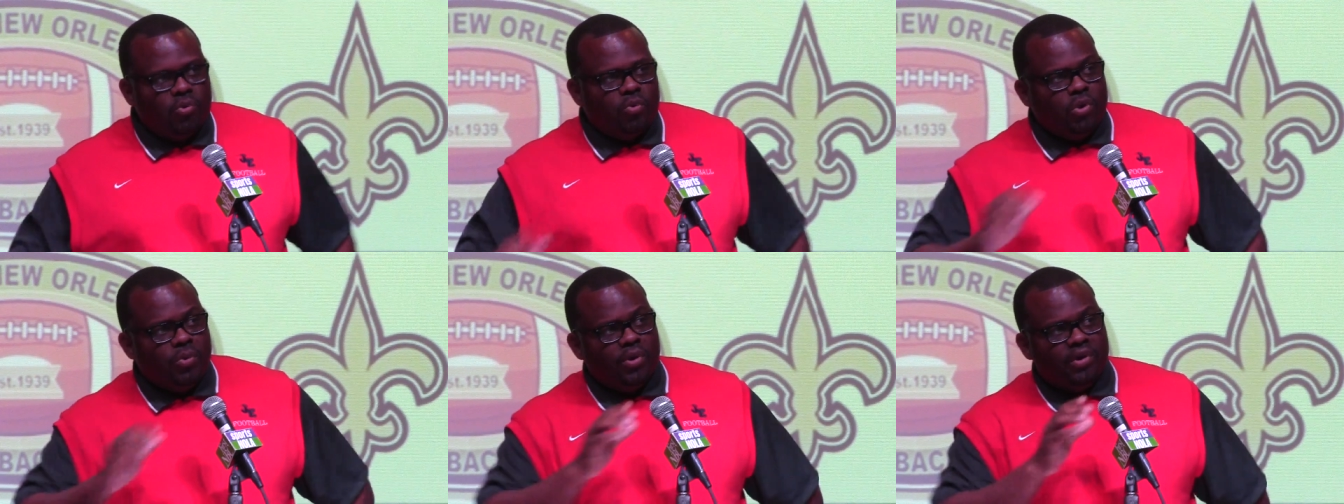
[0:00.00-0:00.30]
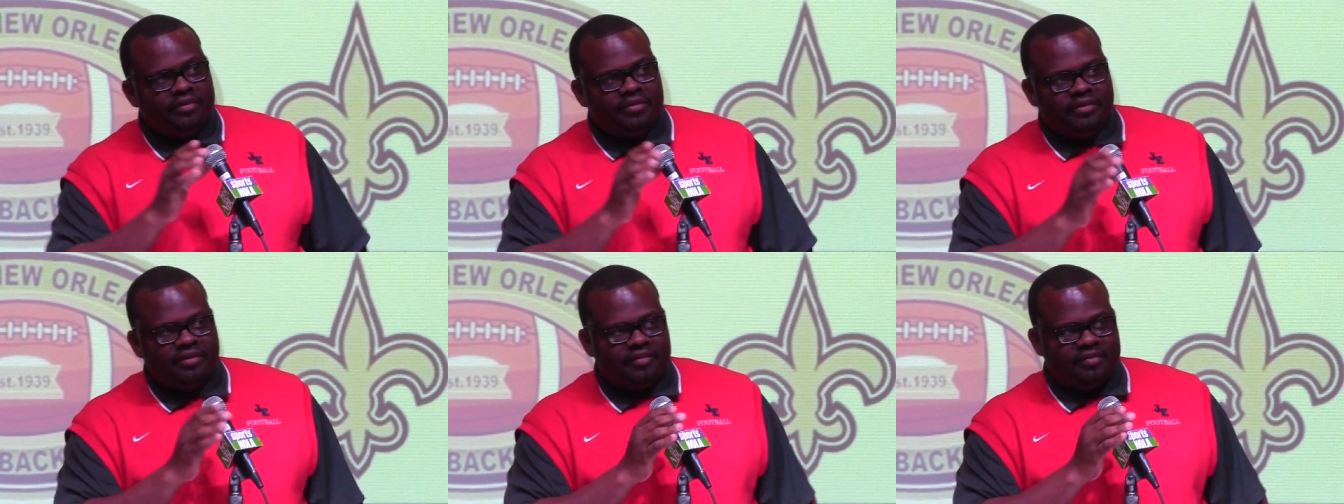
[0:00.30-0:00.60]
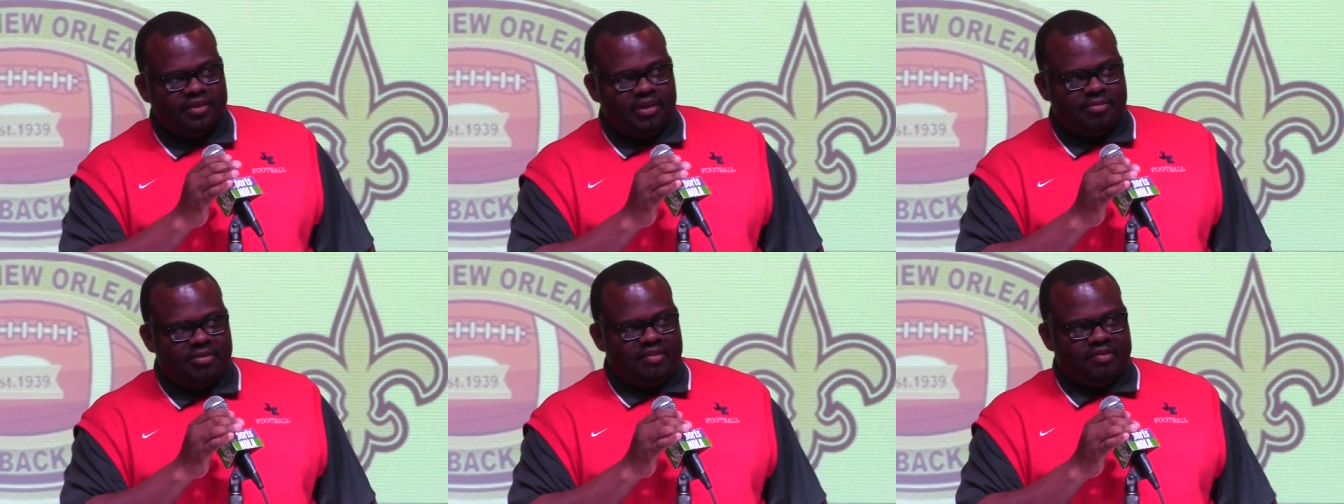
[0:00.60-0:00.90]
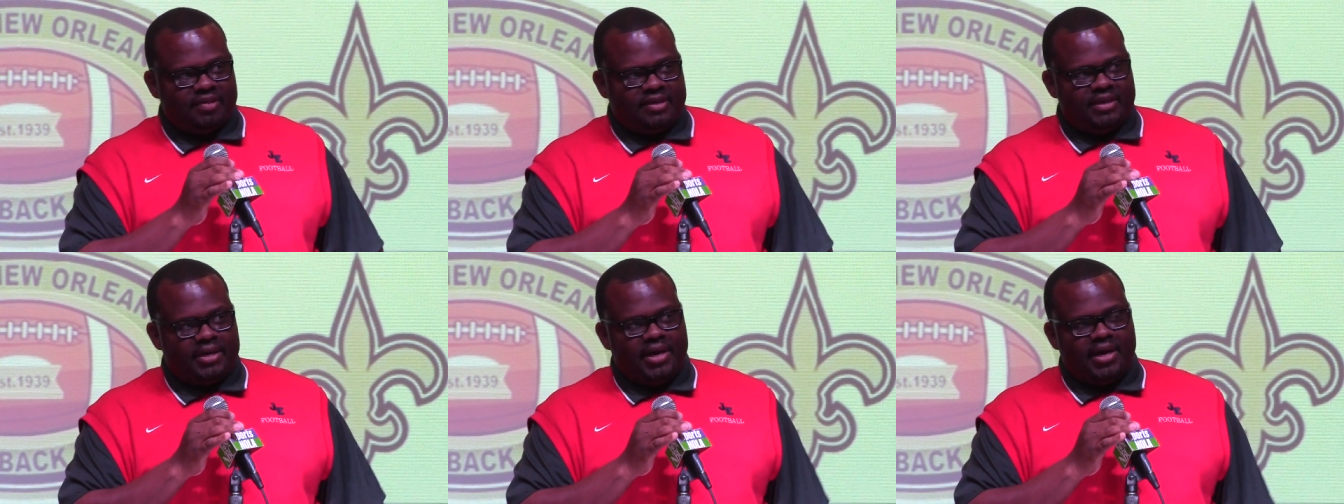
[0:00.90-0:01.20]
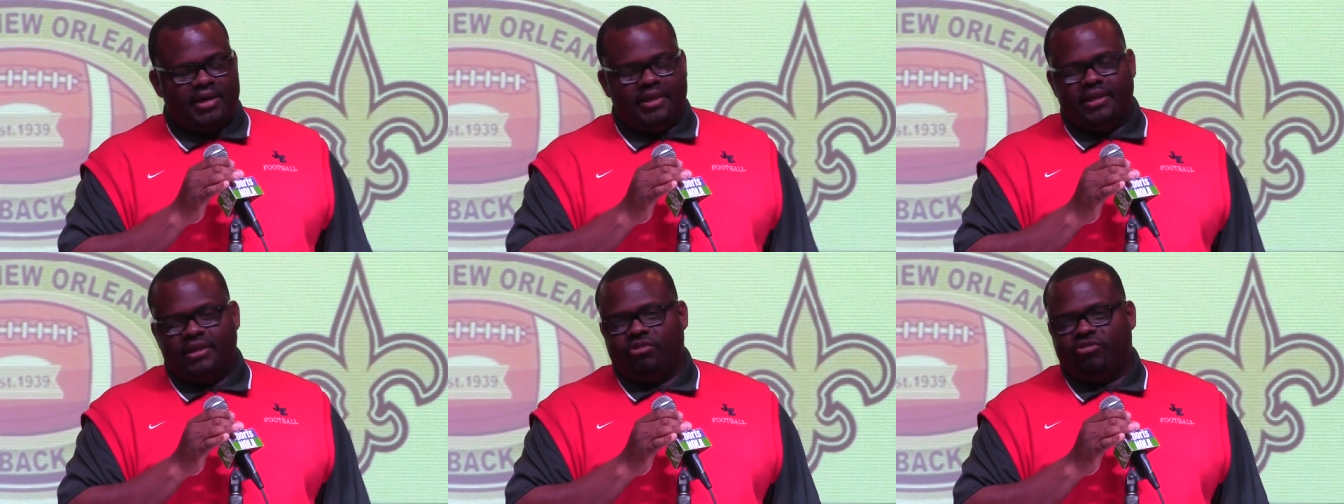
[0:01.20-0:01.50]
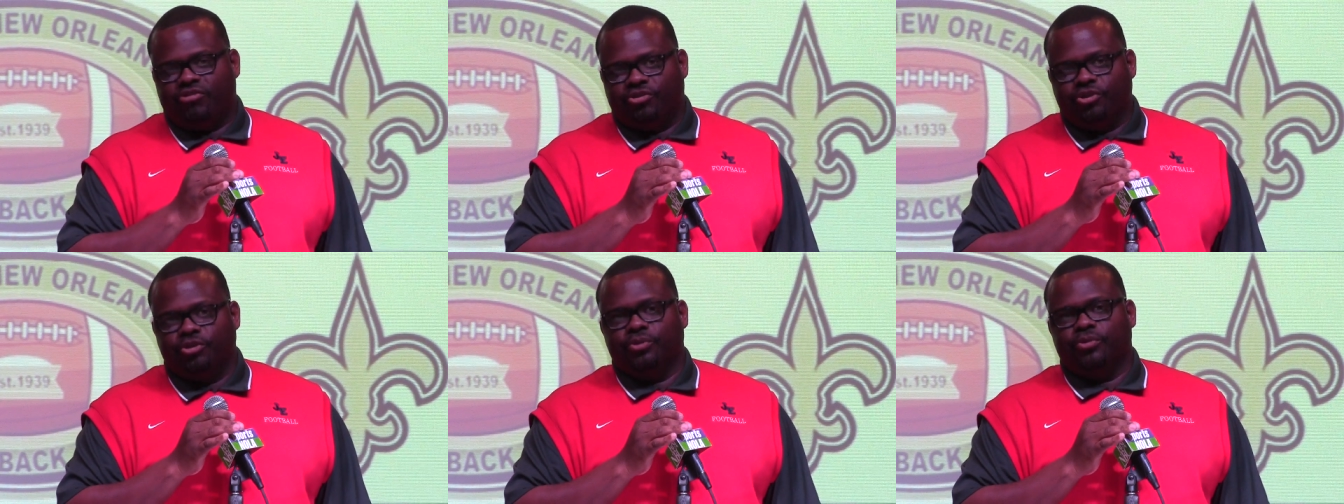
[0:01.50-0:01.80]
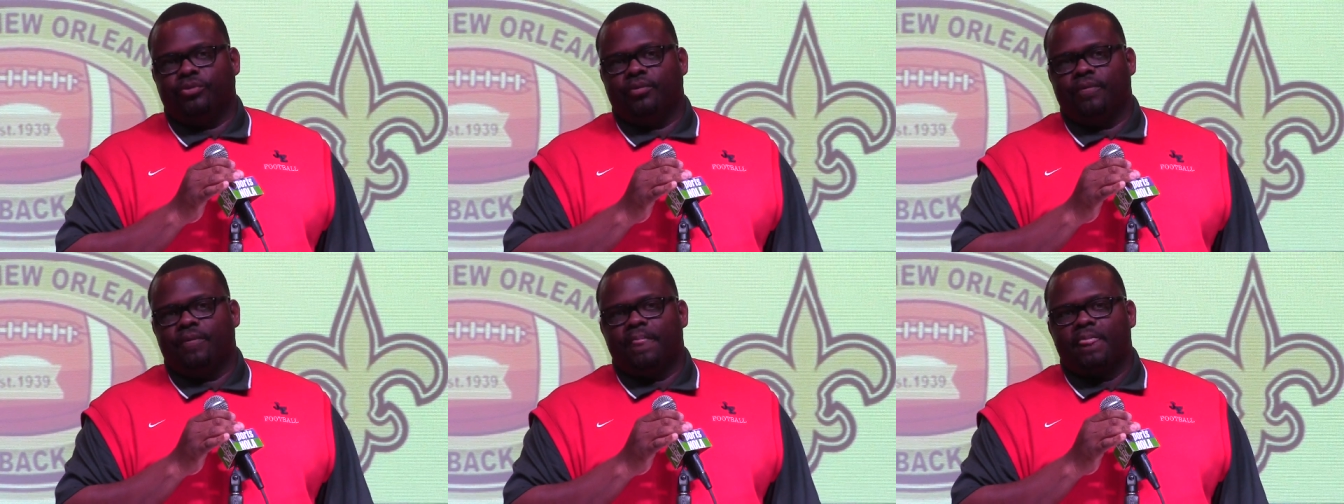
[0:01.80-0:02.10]
We went to the semis in
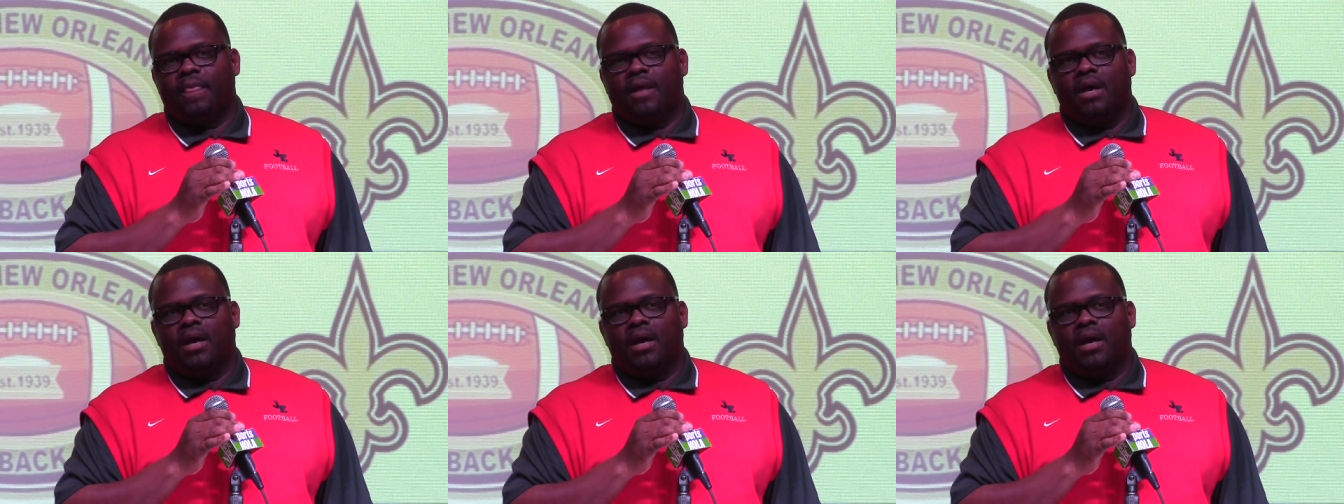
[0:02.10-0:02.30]
92.